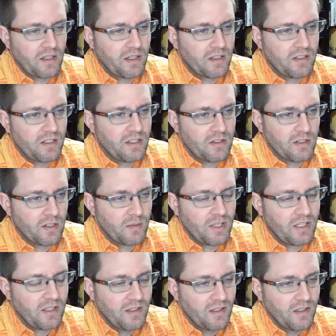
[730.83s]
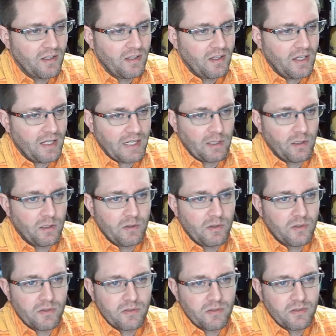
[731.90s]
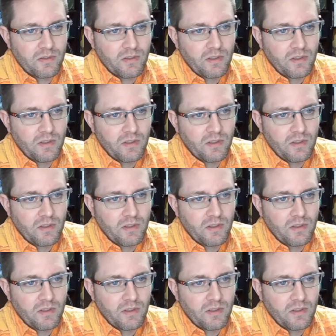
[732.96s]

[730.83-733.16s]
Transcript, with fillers: Kentucky Derby and I lose,